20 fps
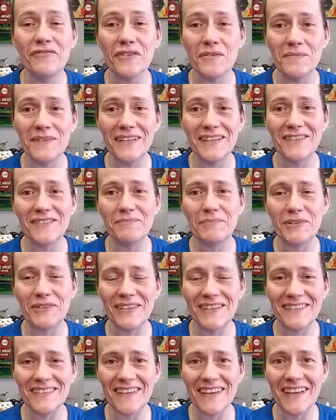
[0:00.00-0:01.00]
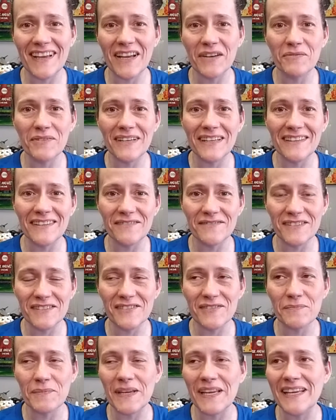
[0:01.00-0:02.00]
from an experience I had when I lived
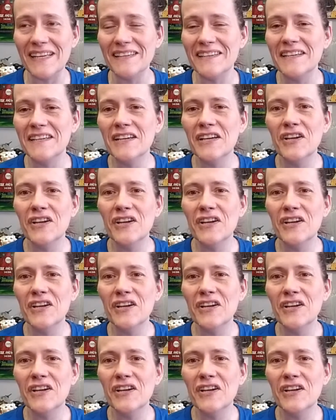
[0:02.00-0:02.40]
in Spain.